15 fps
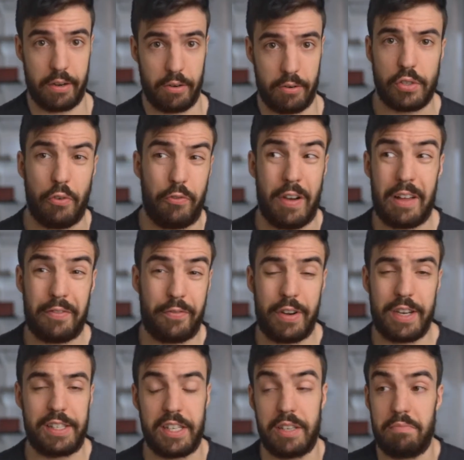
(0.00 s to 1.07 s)
So fat
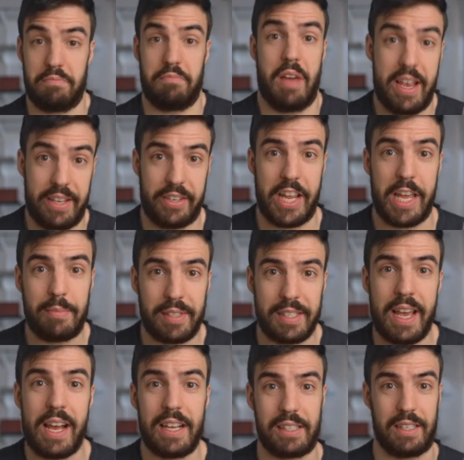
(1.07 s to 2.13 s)
freezing, as the name
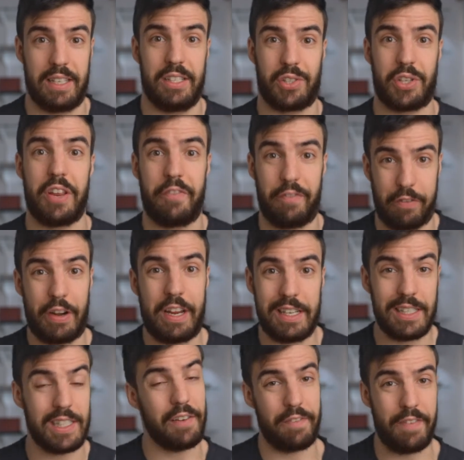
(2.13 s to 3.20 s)
says, it's gonna
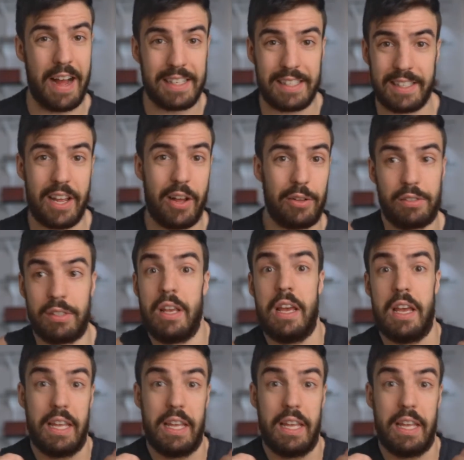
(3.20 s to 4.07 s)
freeze the fat cells,